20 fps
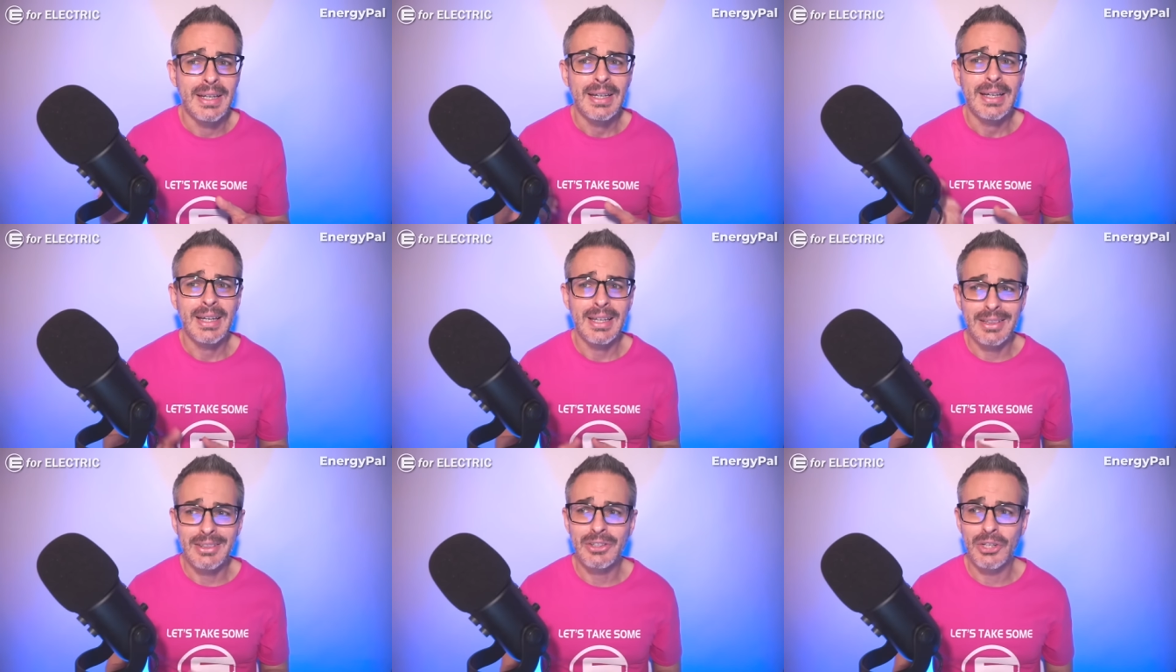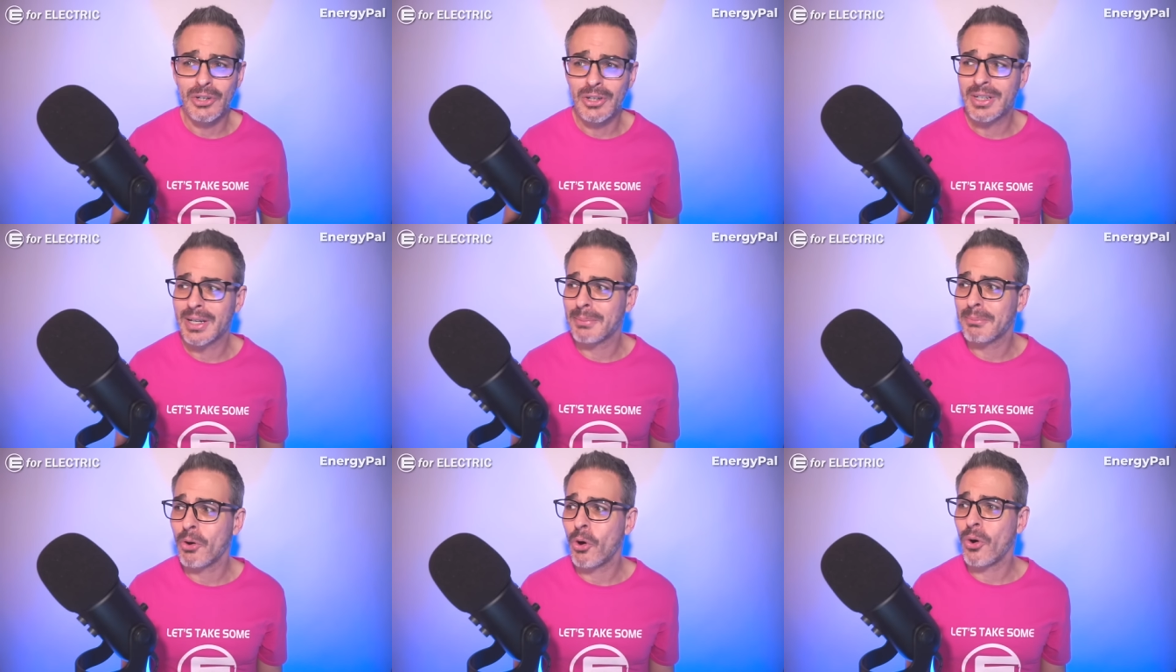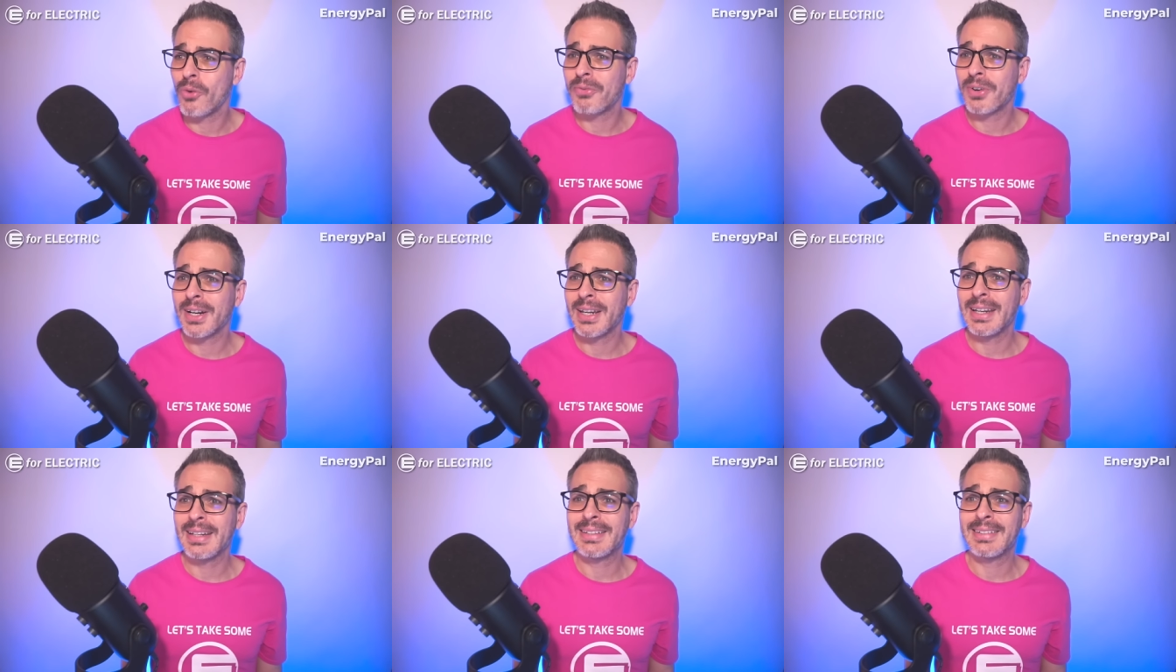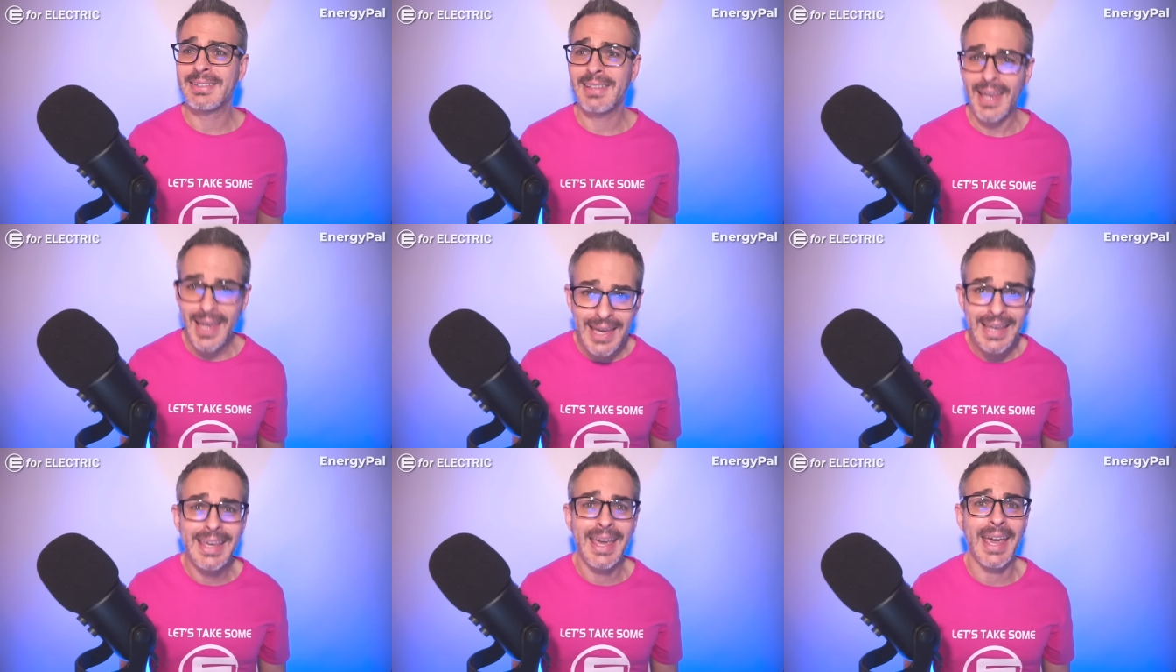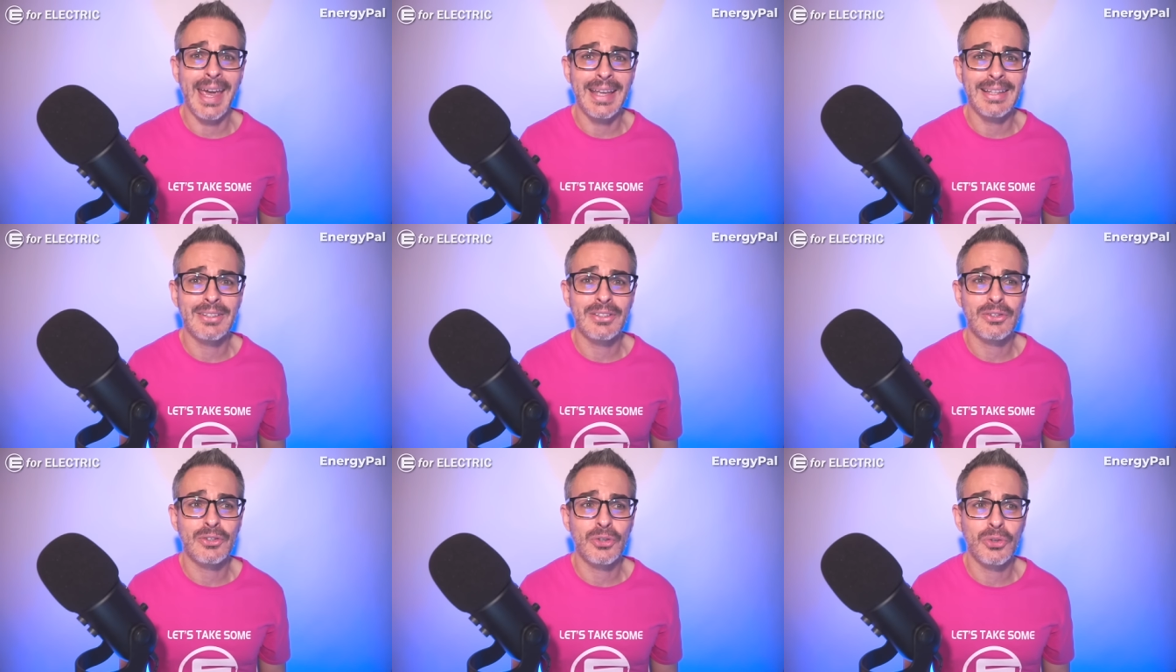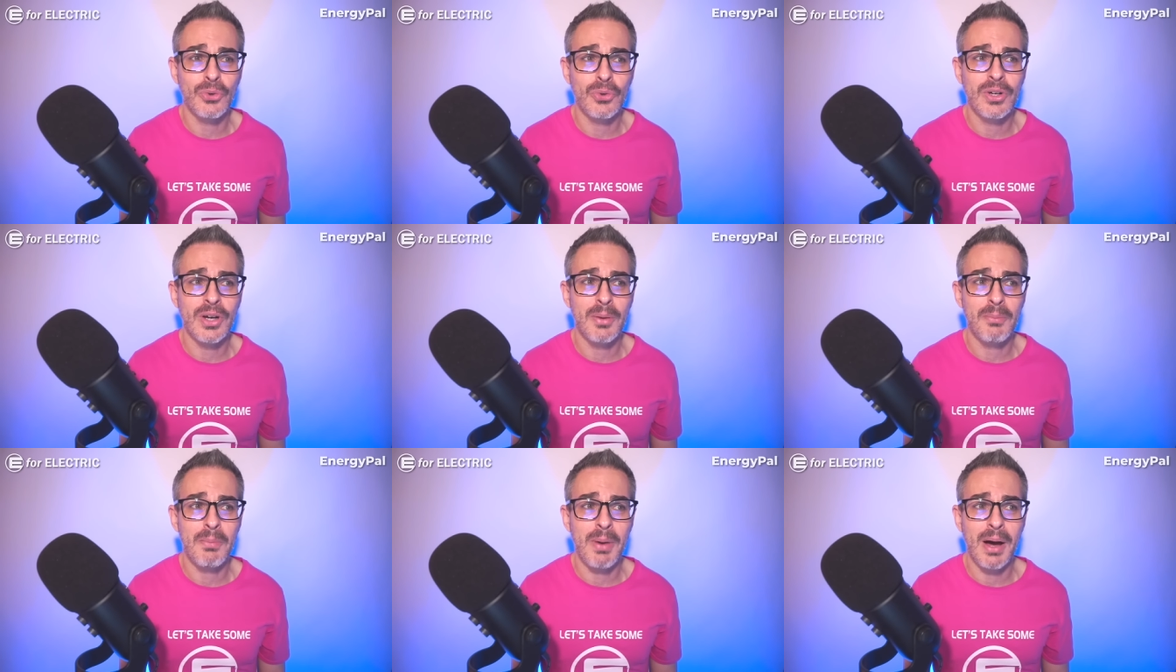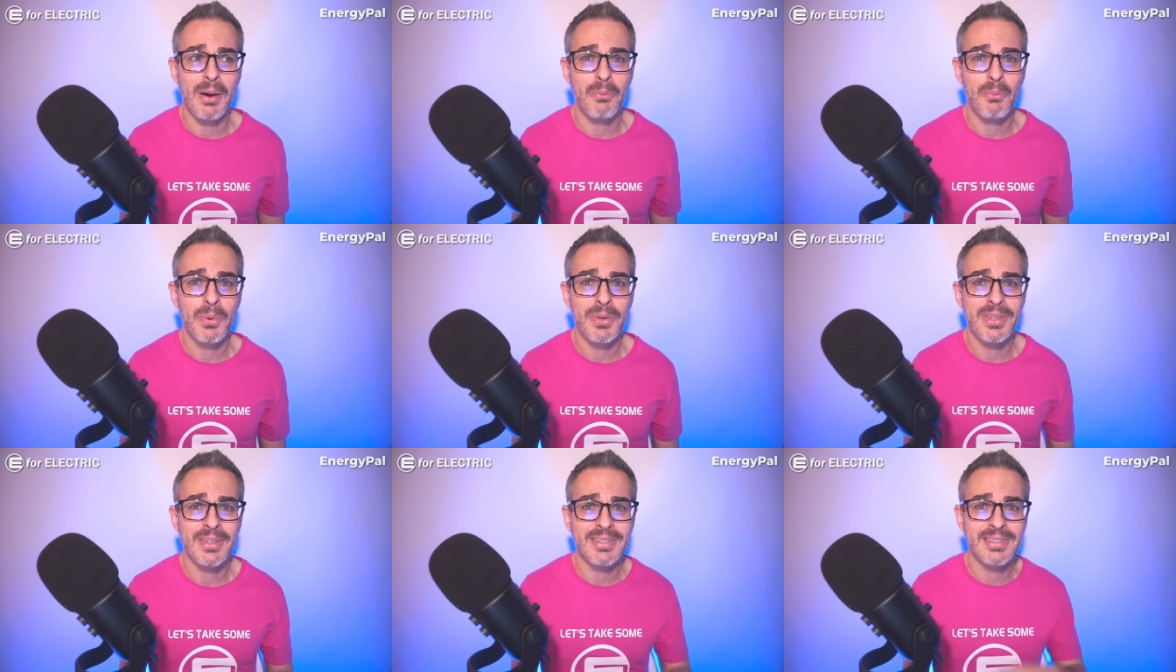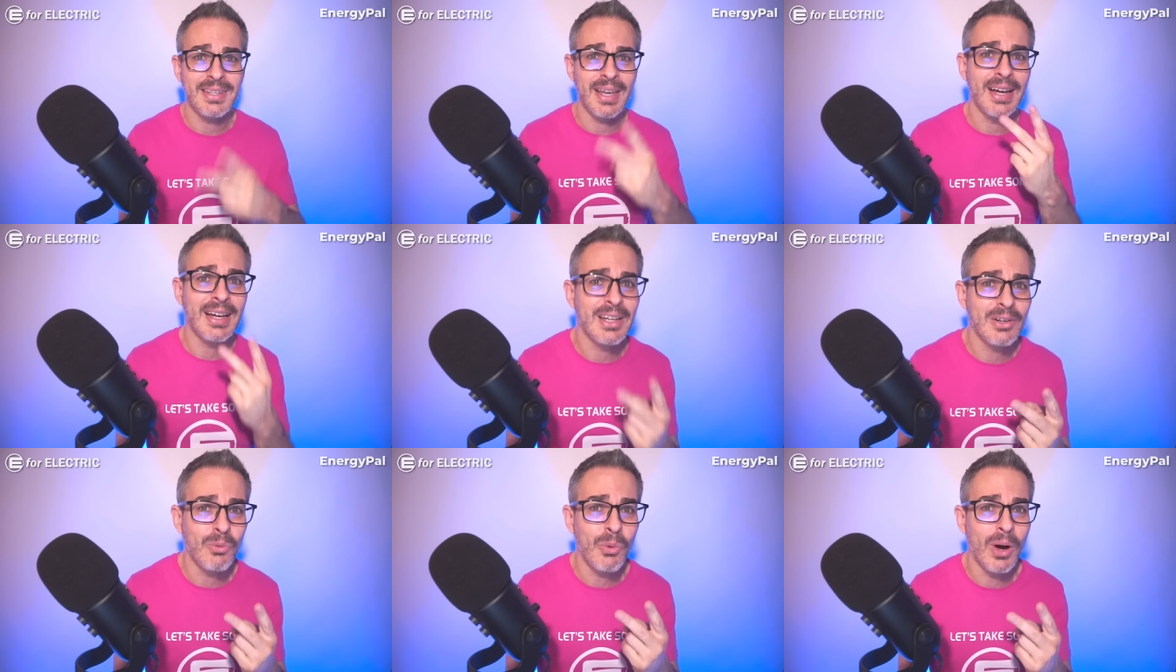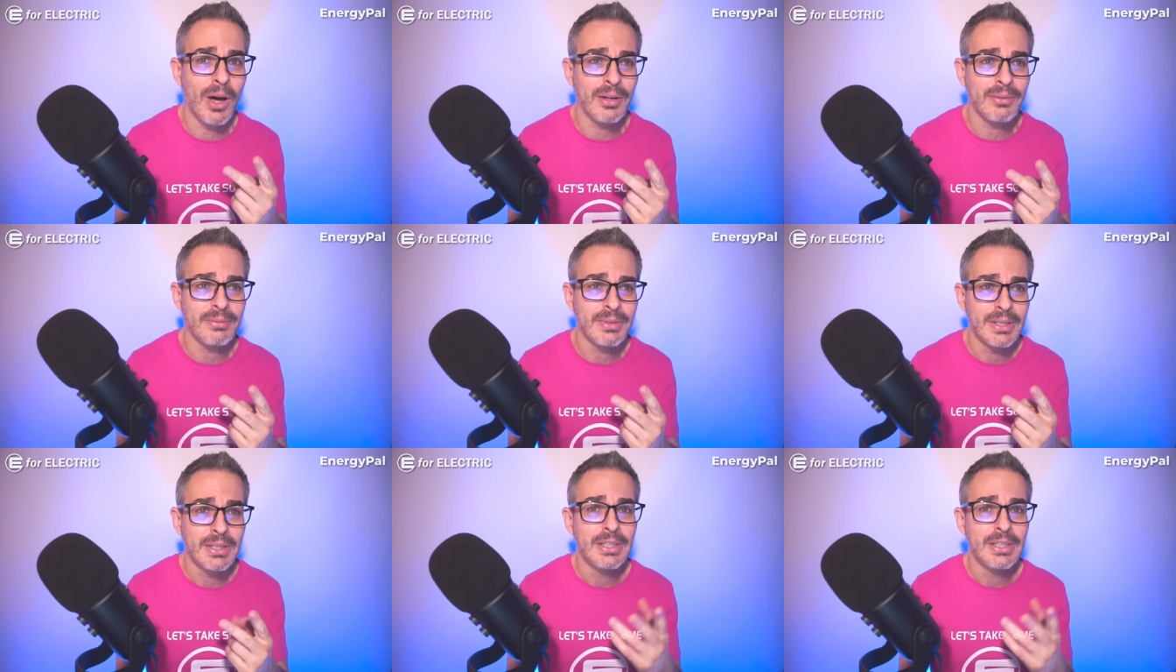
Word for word: it took them over a decade to come up with the second one.